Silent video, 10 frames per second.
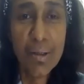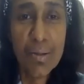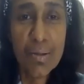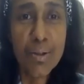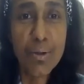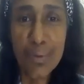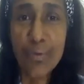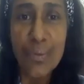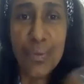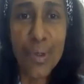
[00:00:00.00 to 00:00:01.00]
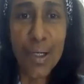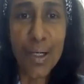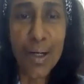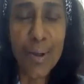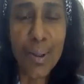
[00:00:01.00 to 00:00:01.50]
So
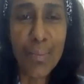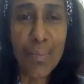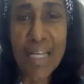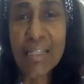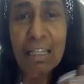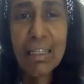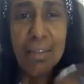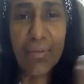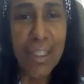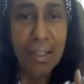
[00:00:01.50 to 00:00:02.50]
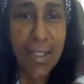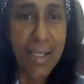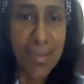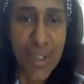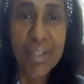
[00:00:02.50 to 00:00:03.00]
basically the
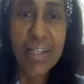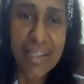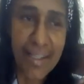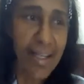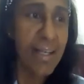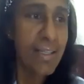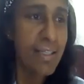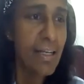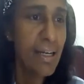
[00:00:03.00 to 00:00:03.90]
assumption is yes.